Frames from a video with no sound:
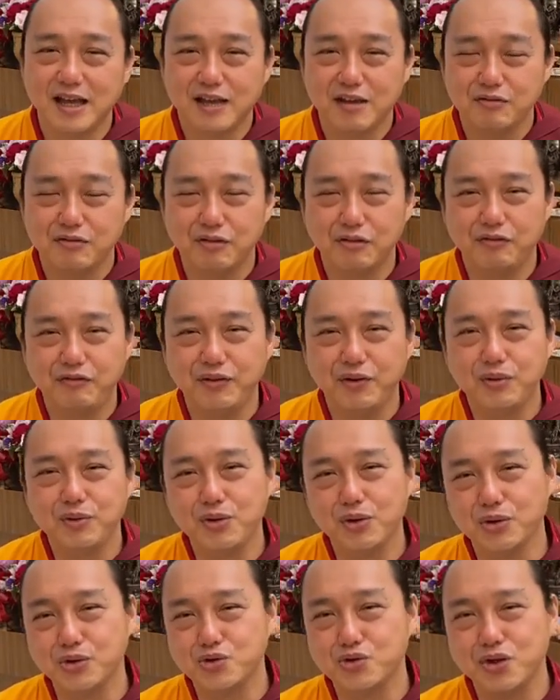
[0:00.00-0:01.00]
fulfill
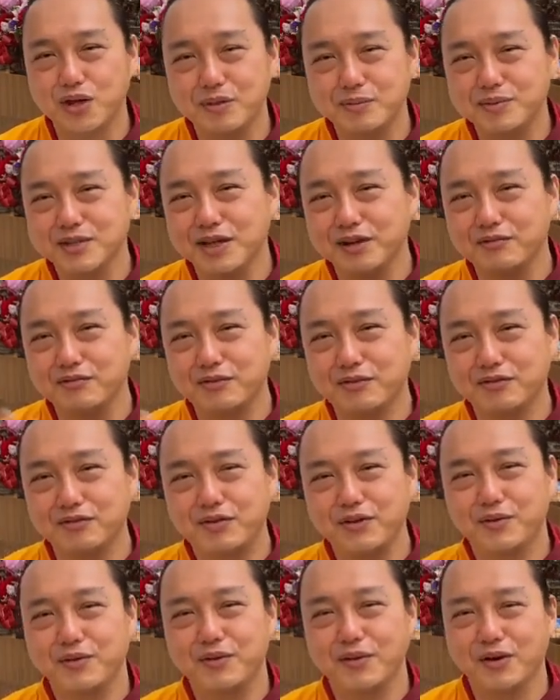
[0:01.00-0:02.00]
your dreams and
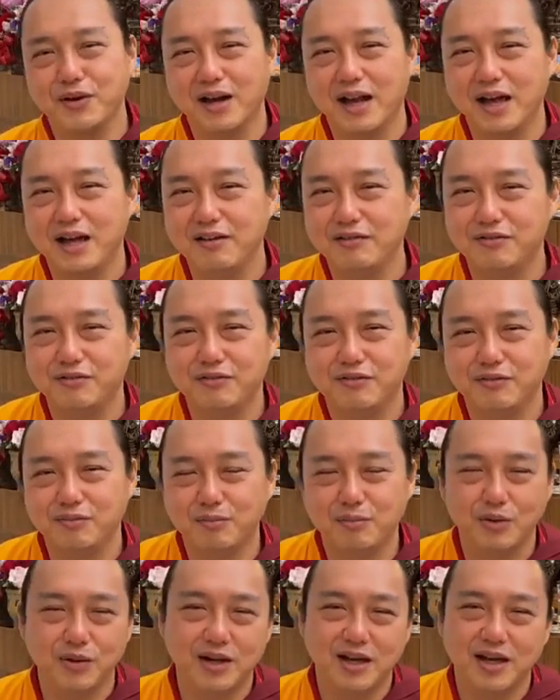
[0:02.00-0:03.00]
fulfill your life.
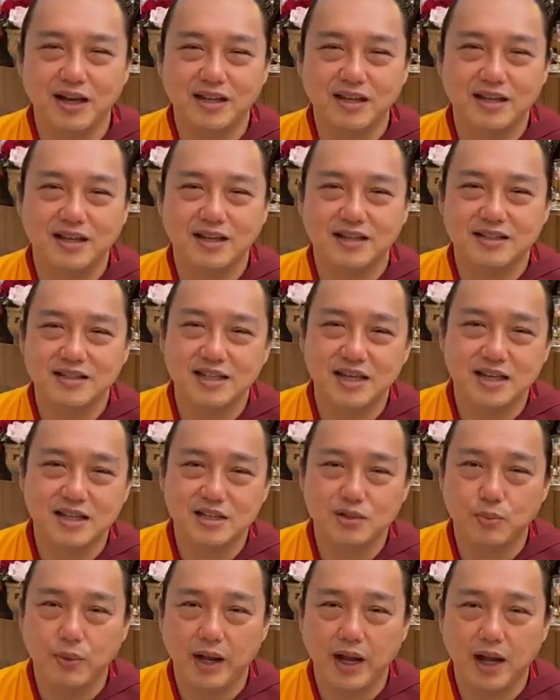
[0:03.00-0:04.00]
Buddha here
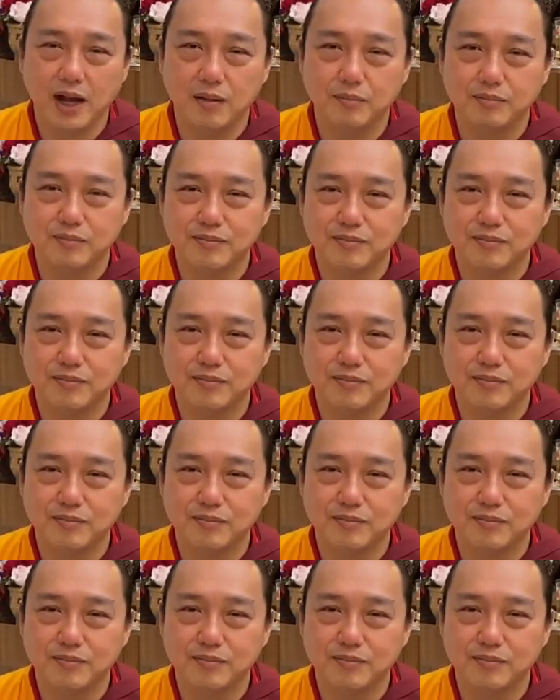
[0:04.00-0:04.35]
says, wake up.